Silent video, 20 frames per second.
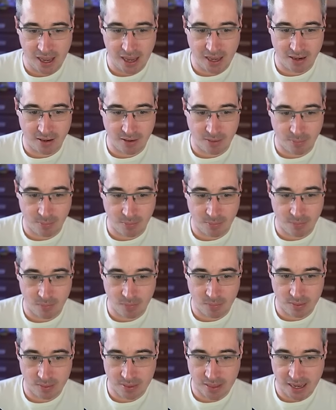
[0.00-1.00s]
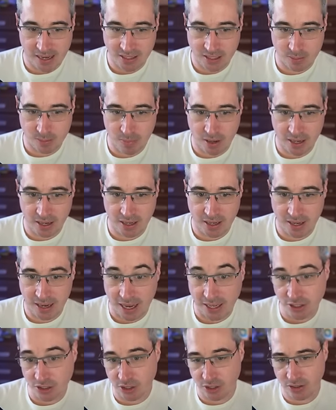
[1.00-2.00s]
And that's my
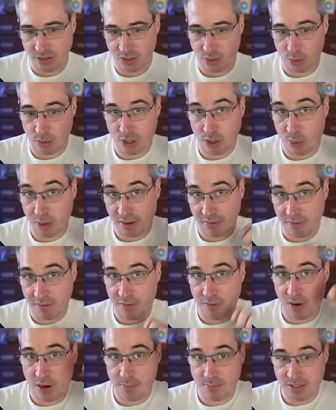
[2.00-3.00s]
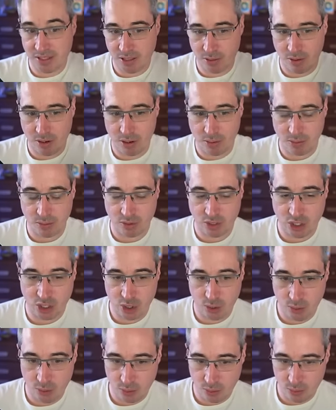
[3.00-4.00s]
enter. So we're going from 0
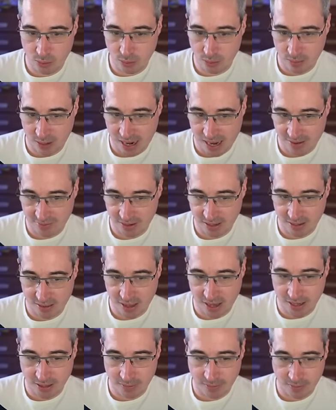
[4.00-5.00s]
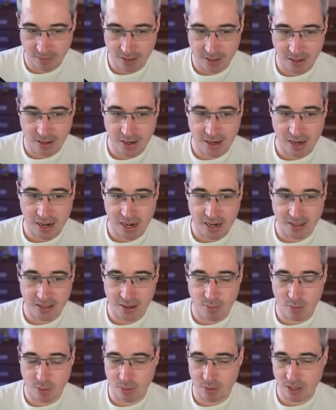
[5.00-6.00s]
to having that. And
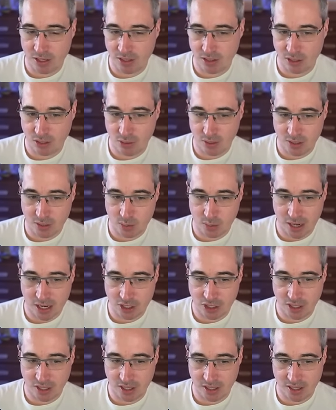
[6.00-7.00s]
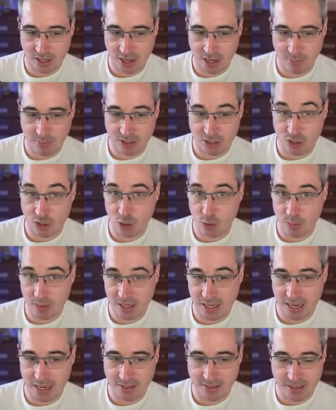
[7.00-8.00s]
then what we're going to do is we're actually going to come and
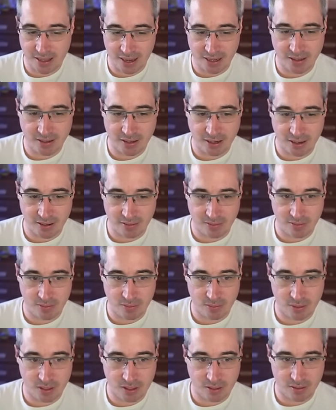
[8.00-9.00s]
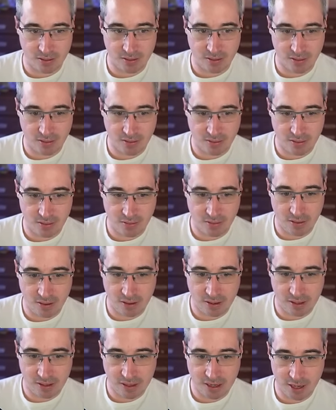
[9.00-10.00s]
duplicate that. And we can
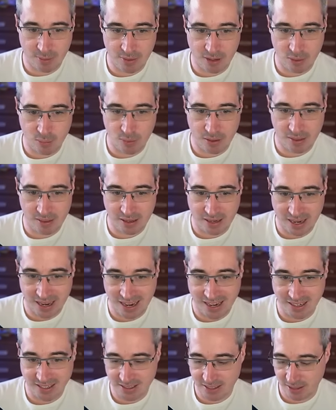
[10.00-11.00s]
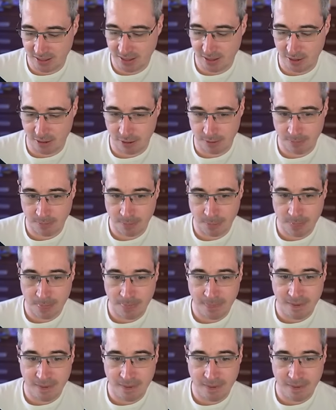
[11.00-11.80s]
come in with an exit here.